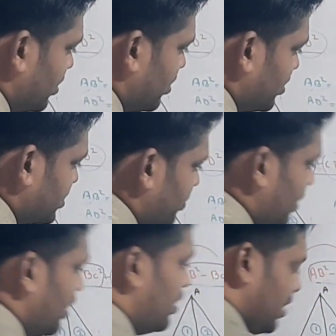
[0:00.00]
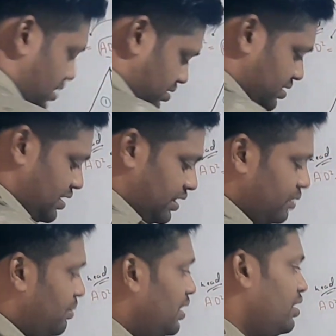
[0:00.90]
Simple, na? This is nothing
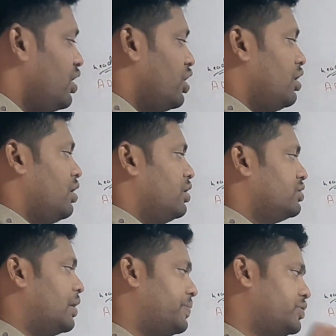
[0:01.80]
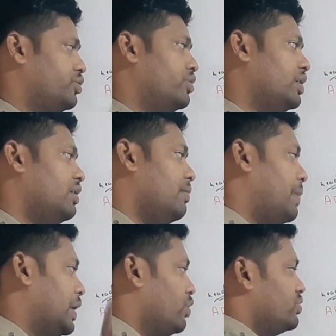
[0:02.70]
but substituting by
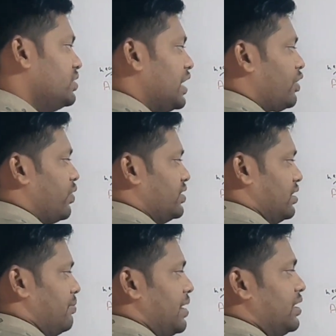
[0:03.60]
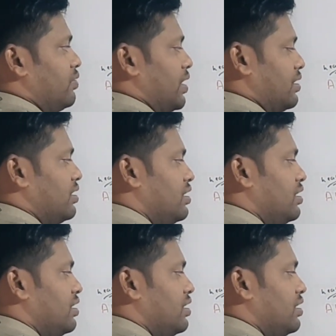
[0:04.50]
using the equation. Method 1.